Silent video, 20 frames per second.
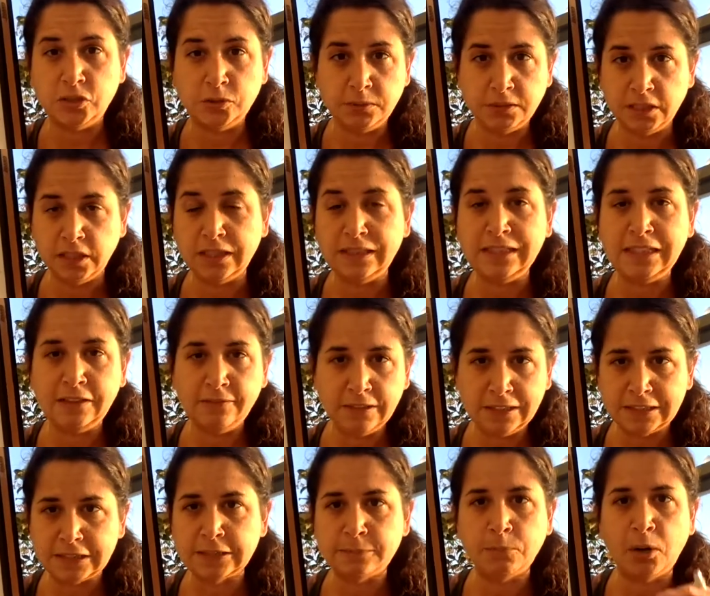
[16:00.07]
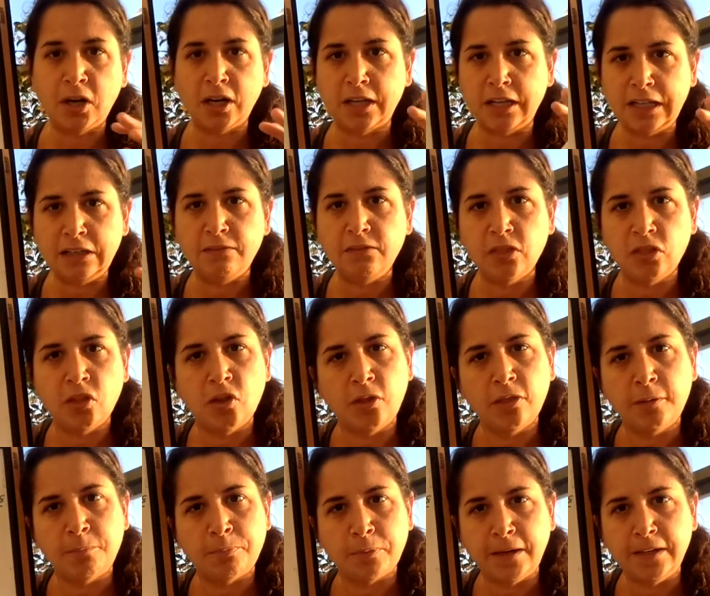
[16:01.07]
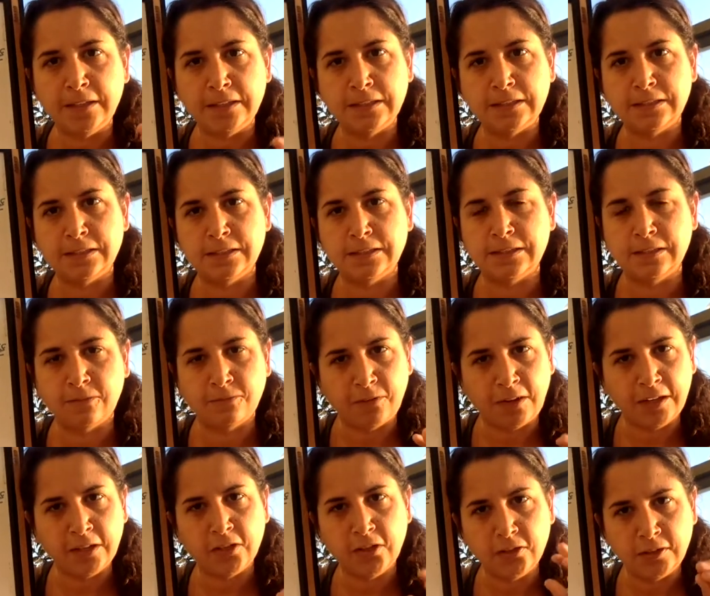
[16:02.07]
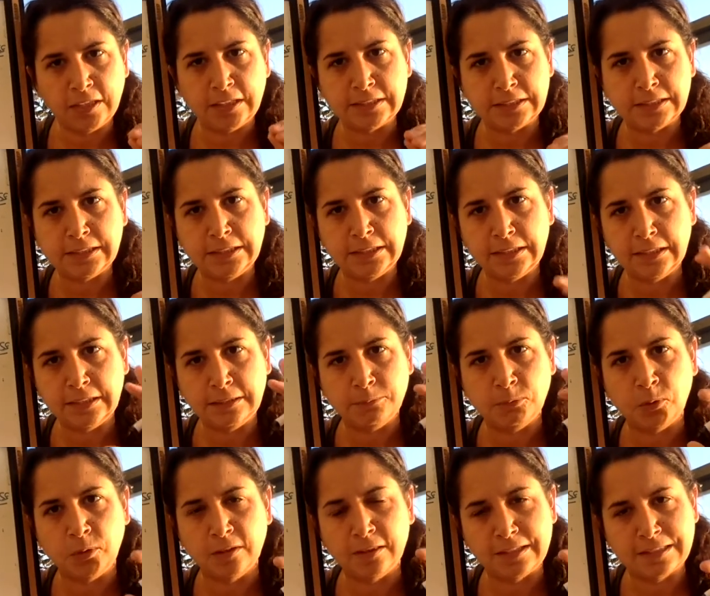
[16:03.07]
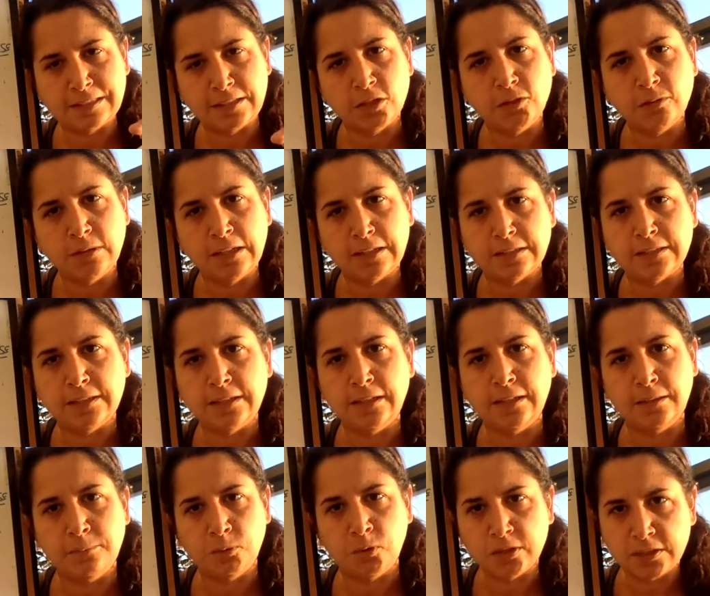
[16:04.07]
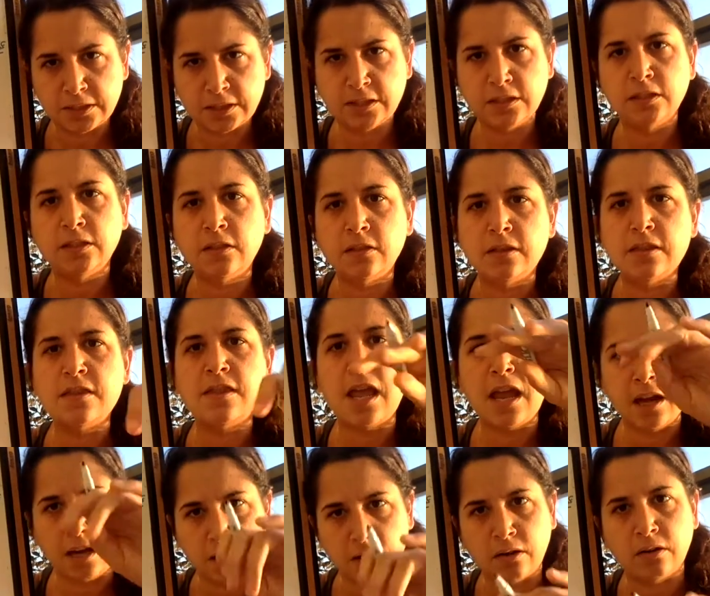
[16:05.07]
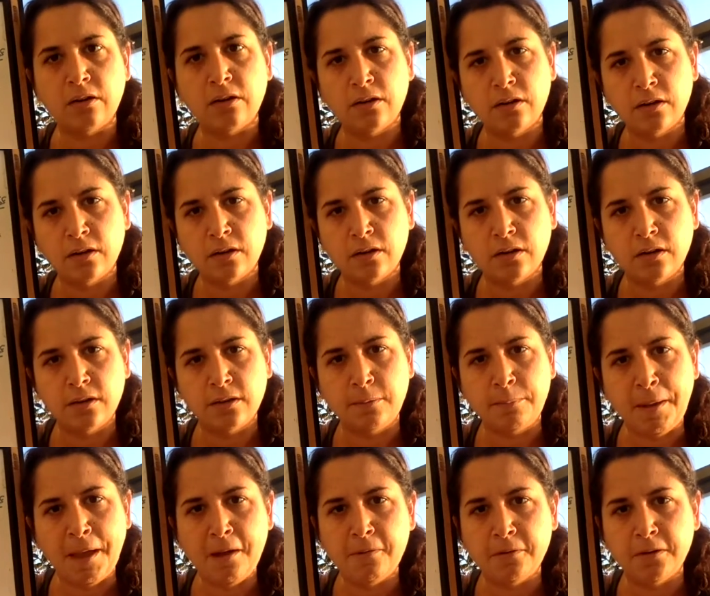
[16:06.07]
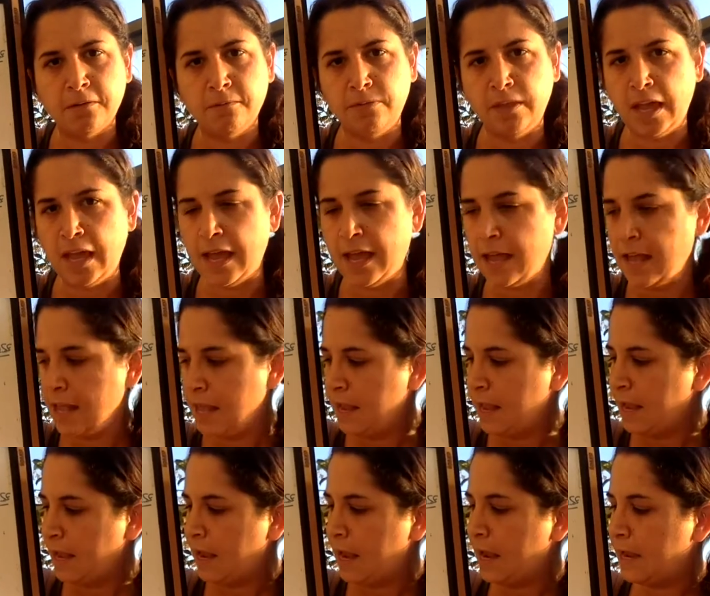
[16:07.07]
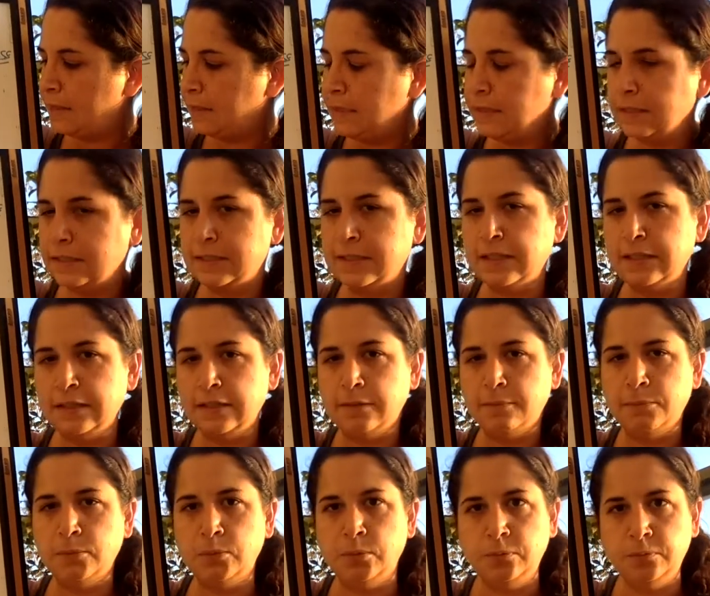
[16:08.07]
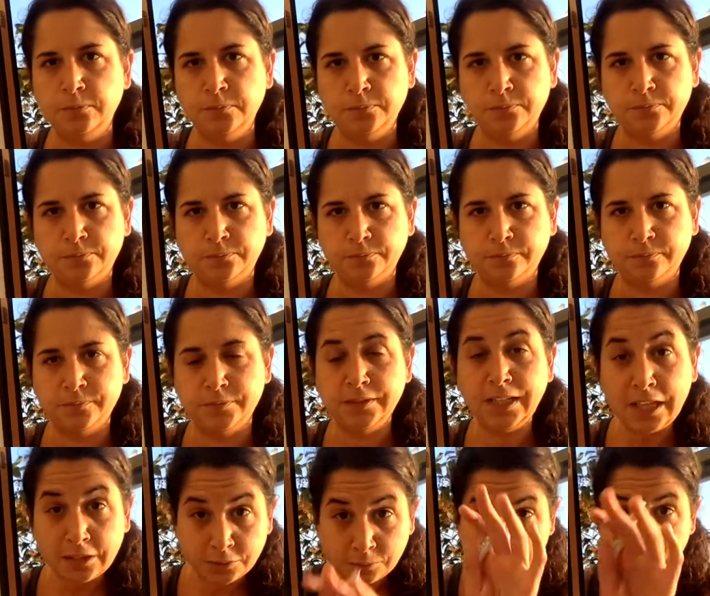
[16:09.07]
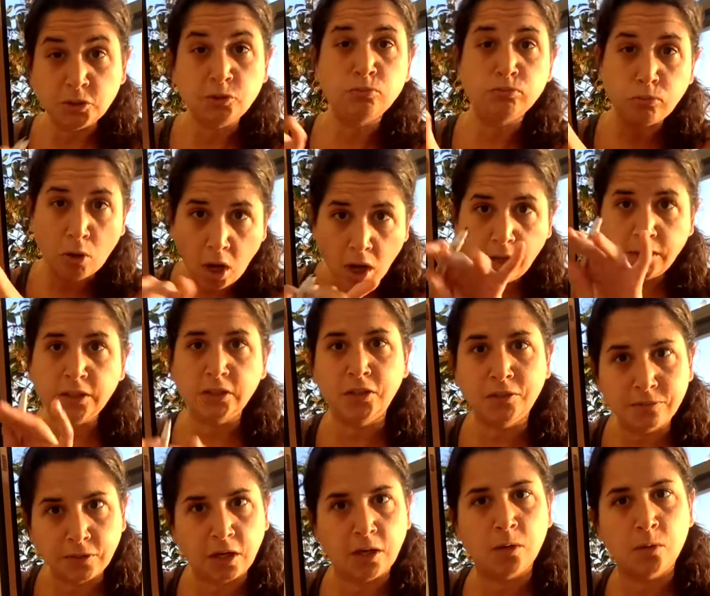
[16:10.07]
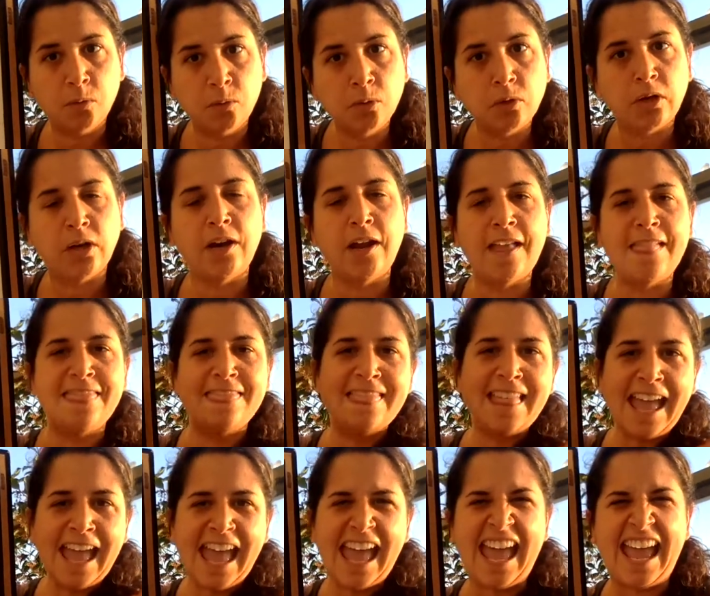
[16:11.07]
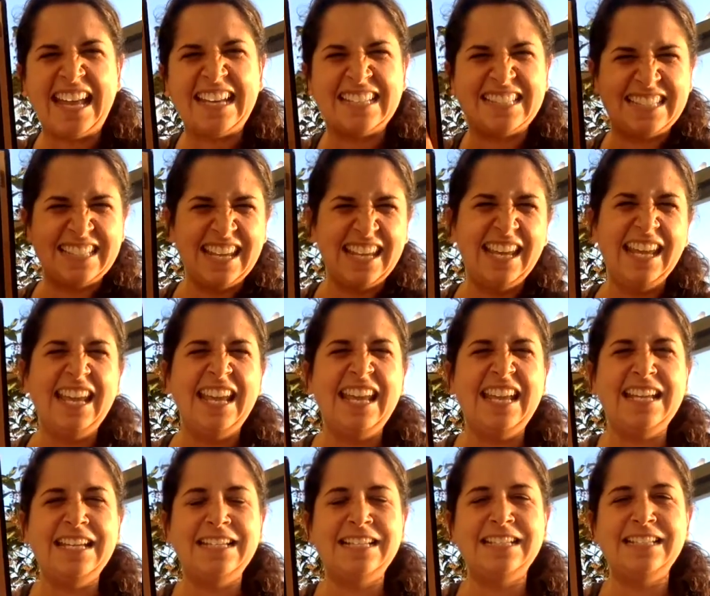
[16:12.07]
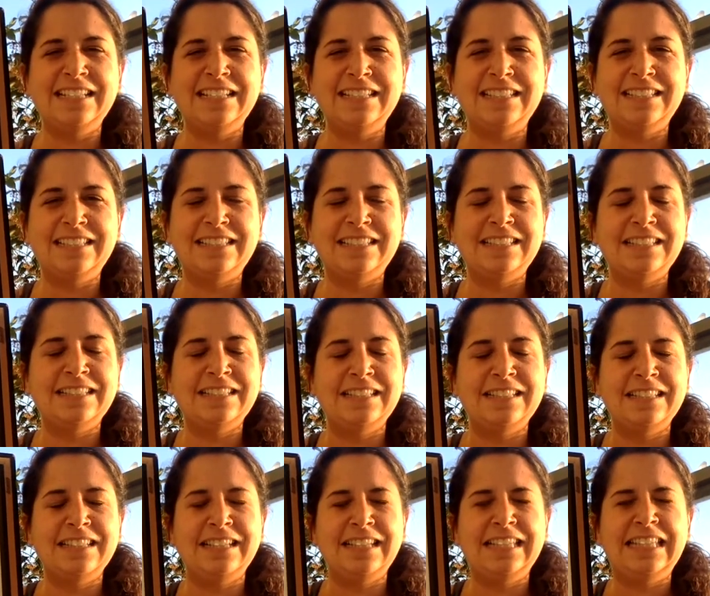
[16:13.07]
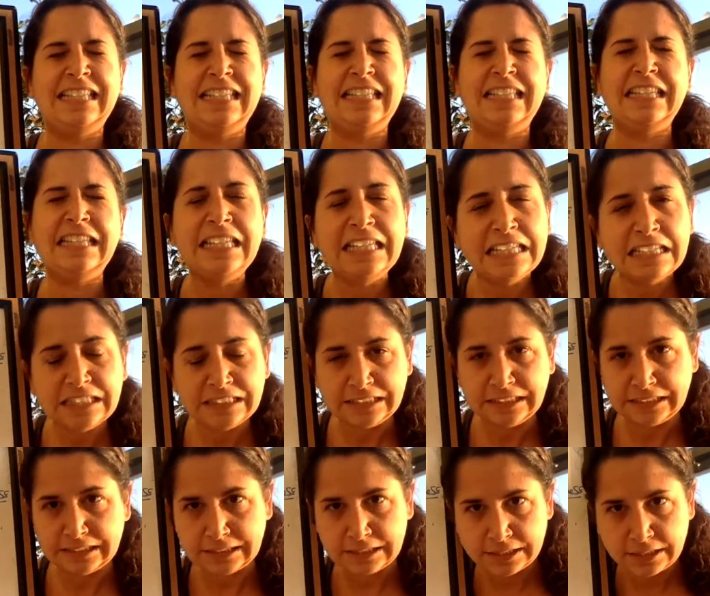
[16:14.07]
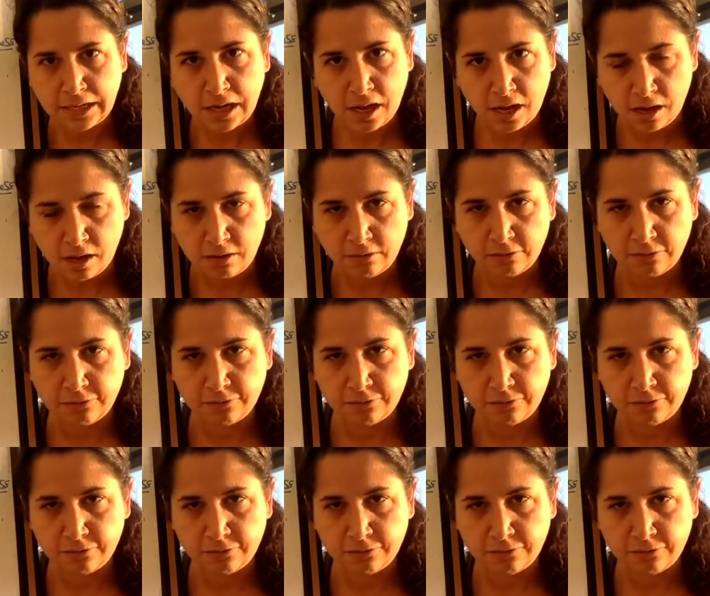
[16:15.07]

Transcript: doing it and leaving its mark, even though the brightness of the fire, you can't see it anymore, the sun, you can't see it anymore, it's still there, the power of that, and then the sun and the moon. That's what we're drawing over our aura, and that is healing stuff.